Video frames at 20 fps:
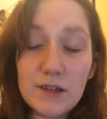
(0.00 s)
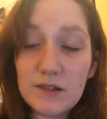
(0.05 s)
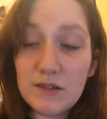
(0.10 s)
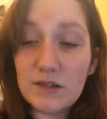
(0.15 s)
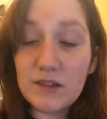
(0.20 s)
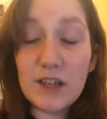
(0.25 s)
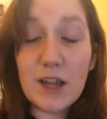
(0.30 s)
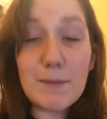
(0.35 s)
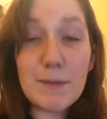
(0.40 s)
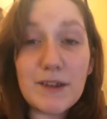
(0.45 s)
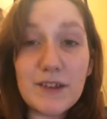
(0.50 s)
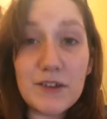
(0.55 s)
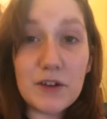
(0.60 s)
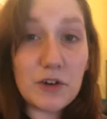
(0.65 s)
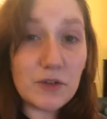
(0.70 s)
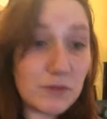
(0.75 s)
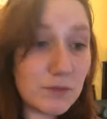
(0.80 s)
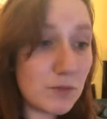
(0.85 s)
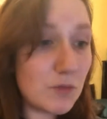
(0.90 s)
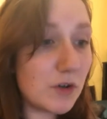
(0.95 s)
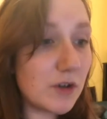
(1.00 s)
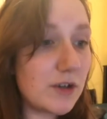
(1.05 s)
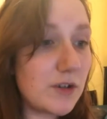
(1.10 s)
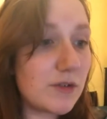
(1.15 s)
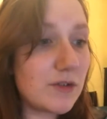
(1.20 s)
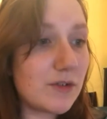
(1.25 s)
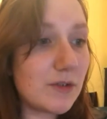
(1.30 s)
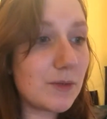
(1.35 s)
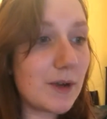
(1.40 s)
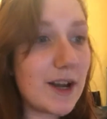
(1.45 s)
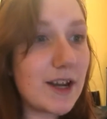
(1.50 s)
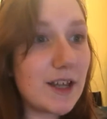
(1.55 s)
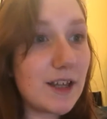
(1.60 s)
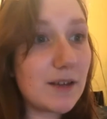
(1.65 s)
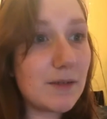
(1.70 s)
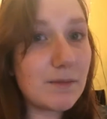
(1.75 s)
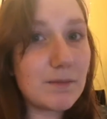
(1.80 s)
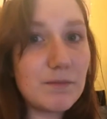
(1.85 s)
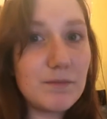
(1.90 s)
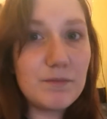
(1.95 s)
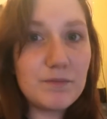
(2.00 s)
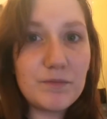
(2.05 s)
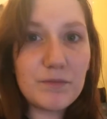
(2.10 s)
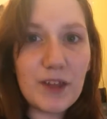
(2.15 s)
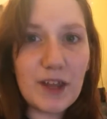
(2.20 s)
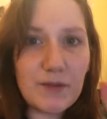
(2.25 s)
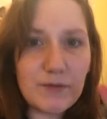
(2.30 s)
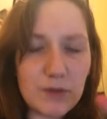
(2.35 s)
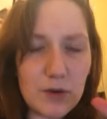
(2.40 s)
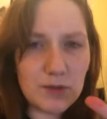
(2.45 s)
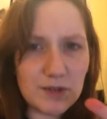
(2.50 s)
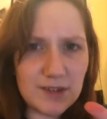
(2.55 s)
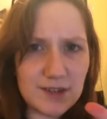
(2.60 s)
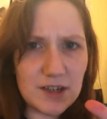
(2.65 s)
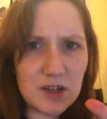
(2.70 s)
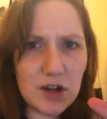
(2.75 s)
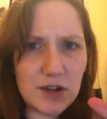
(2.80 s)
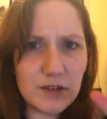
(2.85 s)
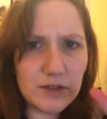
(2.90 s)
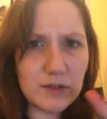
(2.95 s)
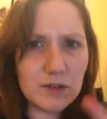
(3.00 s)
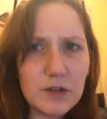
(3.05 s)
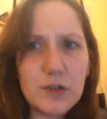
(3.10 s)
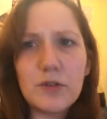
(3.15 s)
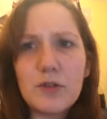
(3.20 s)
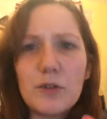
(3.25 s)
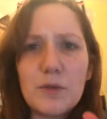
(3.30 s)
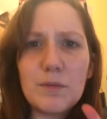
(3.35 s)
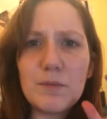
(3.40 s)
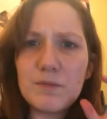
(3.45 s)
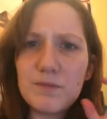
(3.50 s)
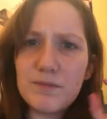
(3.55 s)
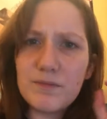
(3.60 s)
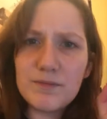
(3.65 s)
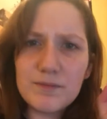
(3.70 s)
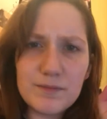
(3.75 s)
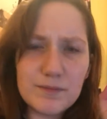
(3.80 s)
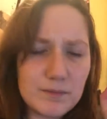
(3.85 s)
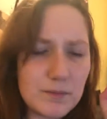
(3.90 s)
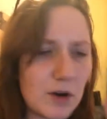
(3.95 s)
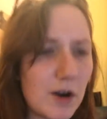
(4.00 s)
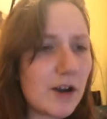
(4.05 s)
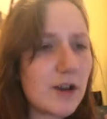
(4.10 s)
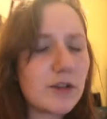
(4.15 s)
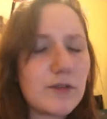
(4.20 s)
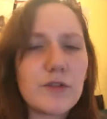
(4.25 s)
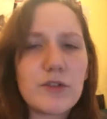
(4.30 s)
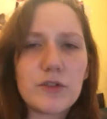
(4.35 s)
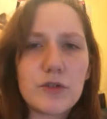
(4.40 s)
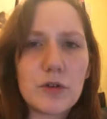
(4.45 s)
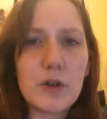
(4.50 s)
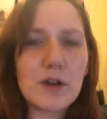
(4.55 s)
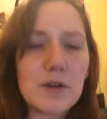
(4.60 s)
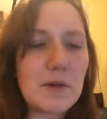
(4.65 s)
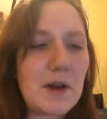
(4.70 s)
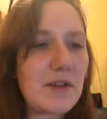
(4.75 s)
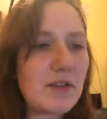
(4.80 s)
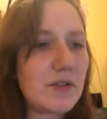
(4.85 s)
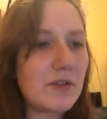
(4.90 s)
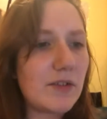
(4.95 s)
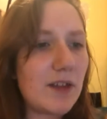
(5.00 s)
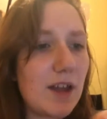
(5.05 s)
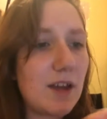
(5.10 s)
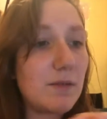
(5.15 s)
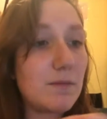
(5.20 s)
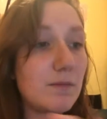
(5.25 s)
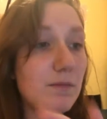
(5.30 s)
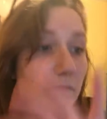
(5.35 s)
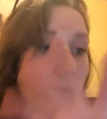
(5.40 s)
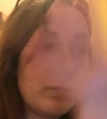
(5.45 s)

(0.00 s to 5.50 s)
get myself more used to writing and focusing on little parts of a story rather than